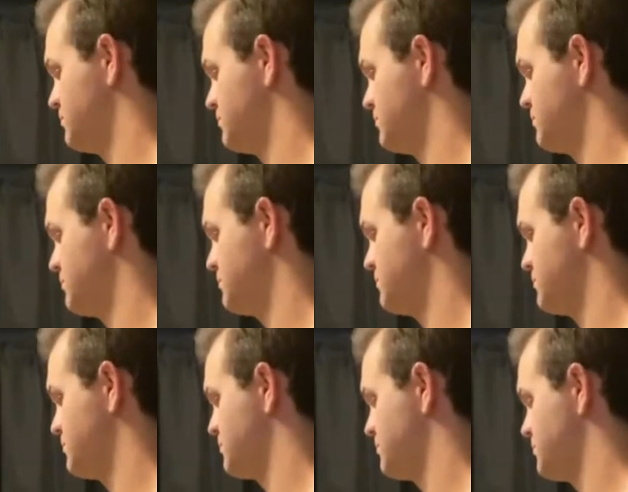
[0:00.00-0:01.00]

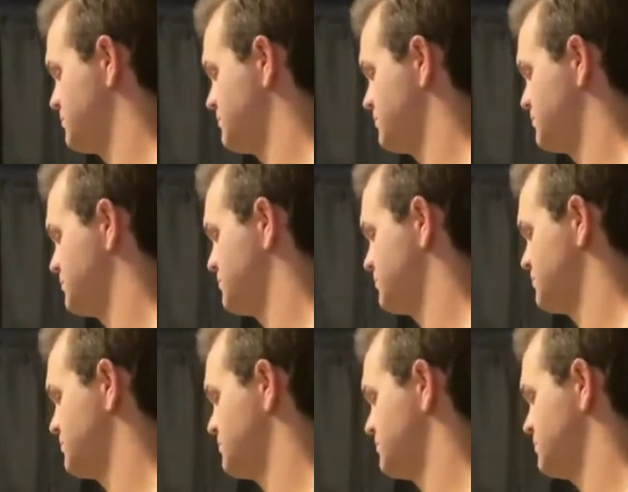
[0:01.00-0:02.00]

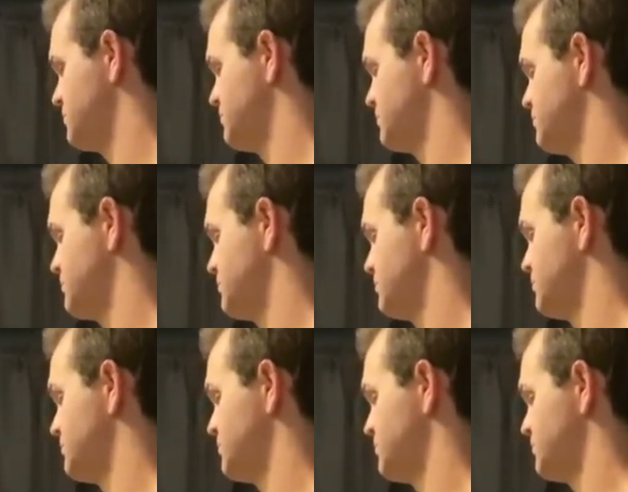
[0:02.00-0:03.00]

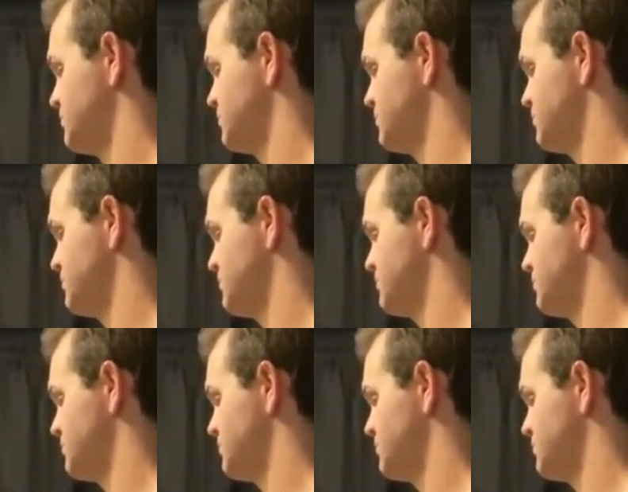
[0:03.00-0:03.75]
No one is speaking in this clip.